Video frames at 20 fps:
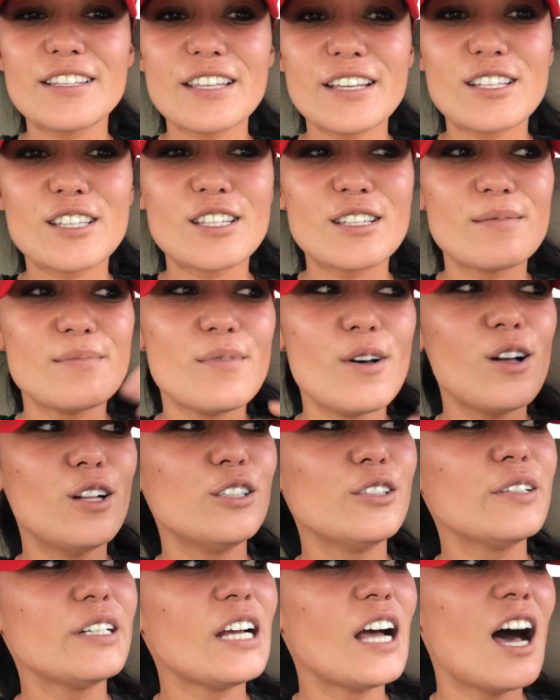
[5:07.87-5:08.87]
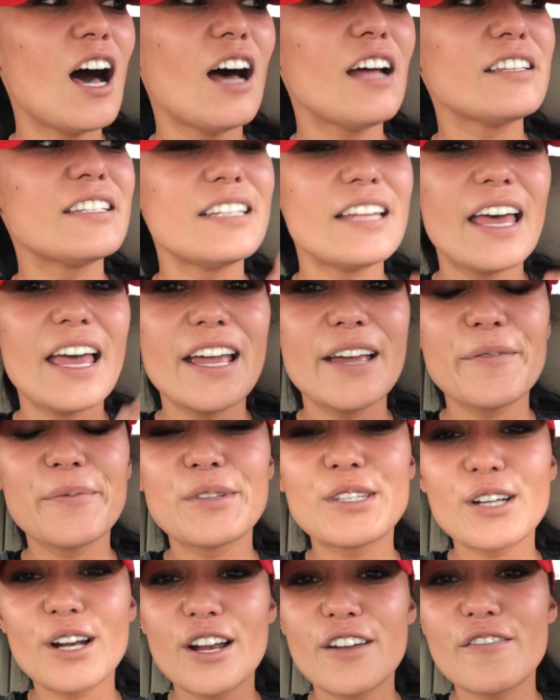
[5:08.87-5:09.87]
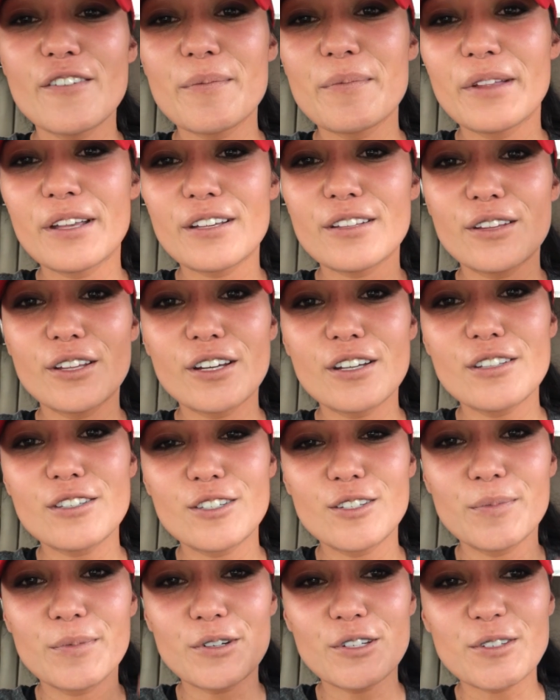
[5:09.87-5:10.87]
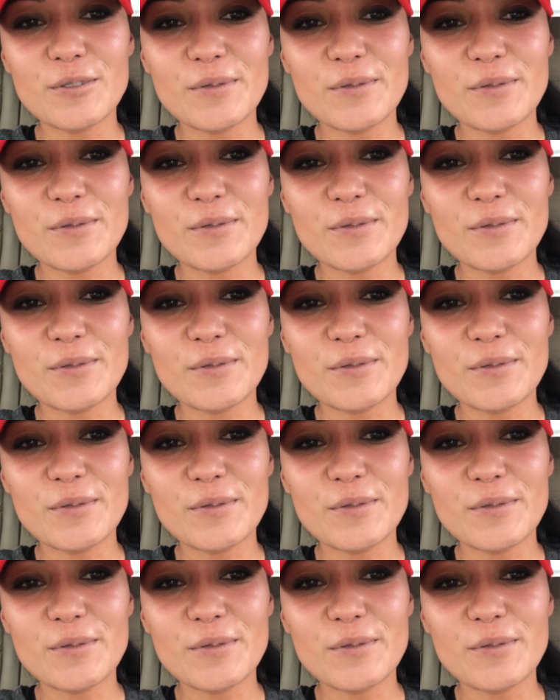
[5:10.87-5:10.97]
It's like smoldering hot today. I'm sorry if I'm like looking super